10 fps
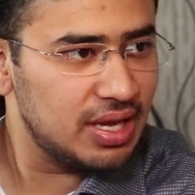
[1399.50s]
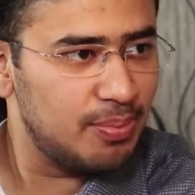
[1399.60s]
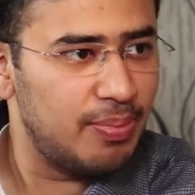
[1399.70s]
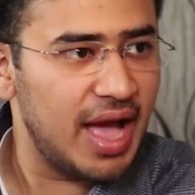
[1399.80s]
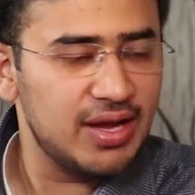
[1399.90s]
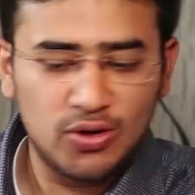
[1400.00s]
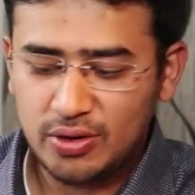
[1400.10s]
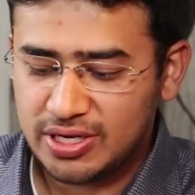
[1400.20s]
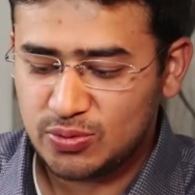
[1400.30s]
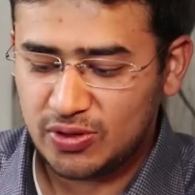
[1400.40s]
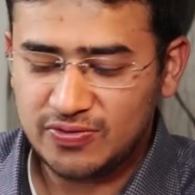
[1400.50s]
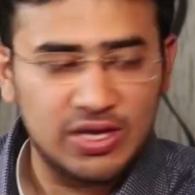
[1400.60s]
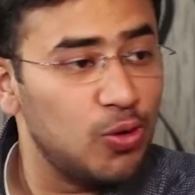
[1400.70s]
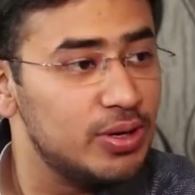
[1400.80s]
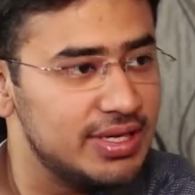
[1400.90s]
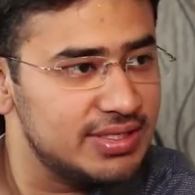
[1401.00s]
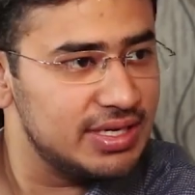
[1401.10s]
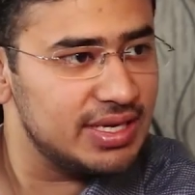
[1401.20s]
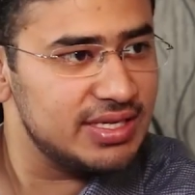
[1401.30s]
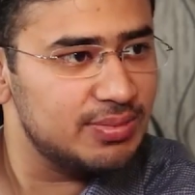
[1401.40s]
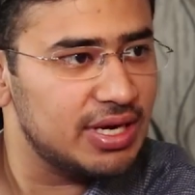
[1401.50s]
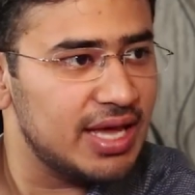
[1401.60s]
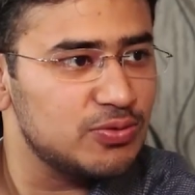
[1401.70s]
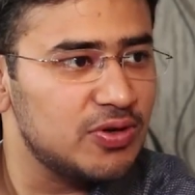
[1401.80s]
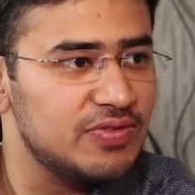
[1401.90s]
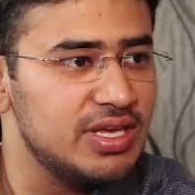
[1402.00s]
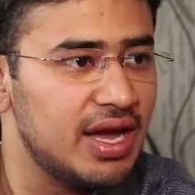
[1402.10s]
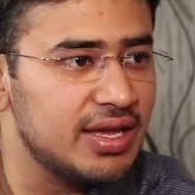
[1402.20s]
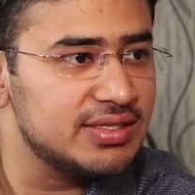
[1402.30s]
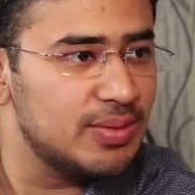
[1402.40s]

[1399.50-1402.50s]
Bangalore is one of the oldest cities but has one of the youngest